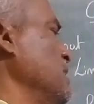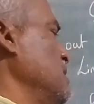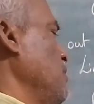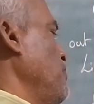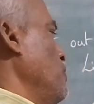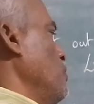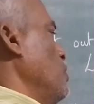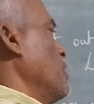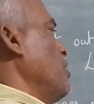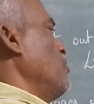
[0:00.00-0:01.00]
sense, if
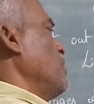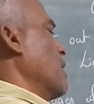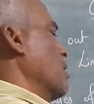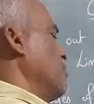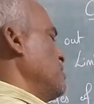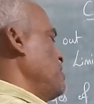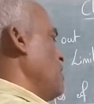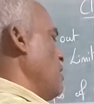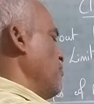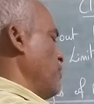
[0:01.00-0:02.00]
you look into the
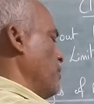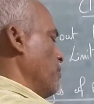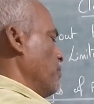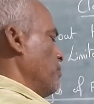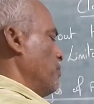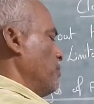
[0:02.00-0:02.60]
commercial FM